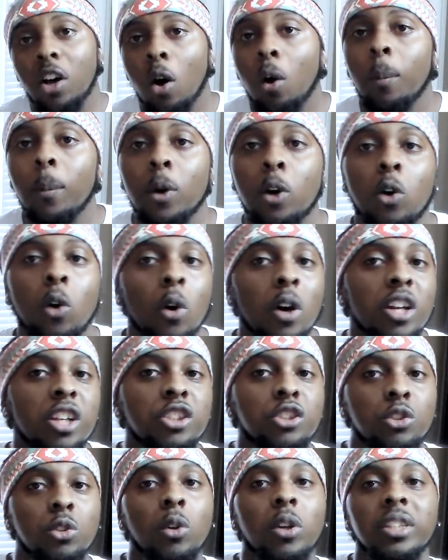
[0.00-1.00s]
Colt McCoy
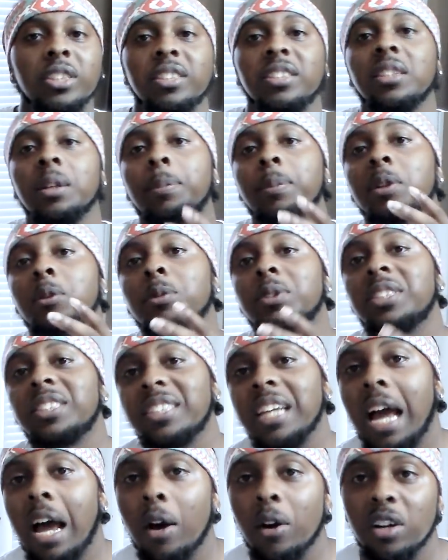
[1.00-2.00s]
and Jordan Shipley was
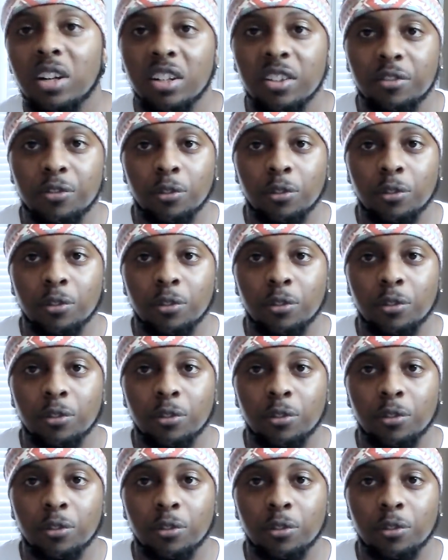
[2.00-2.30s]
childhood